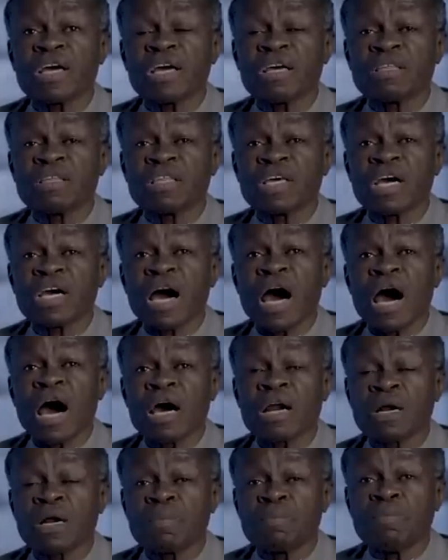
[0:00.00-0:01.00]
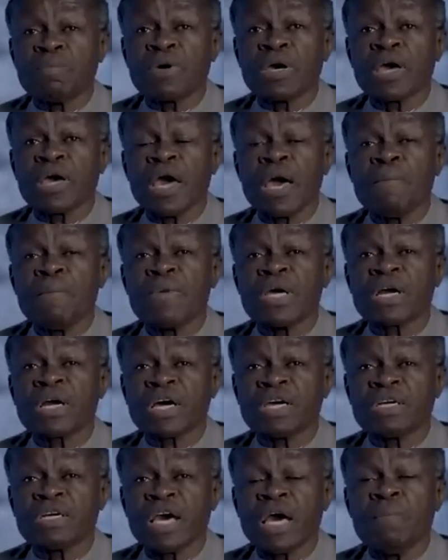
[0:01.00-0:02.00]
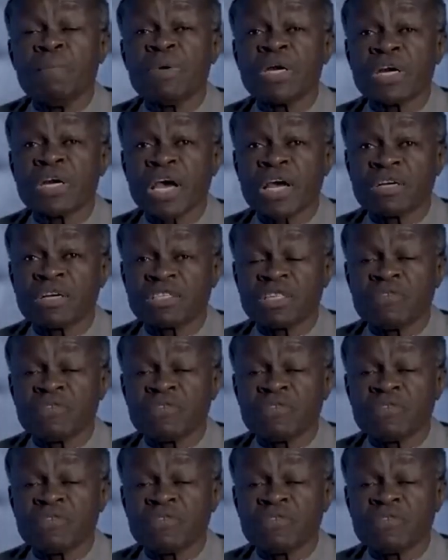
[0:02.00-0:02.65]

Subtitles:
the Arab Emirates,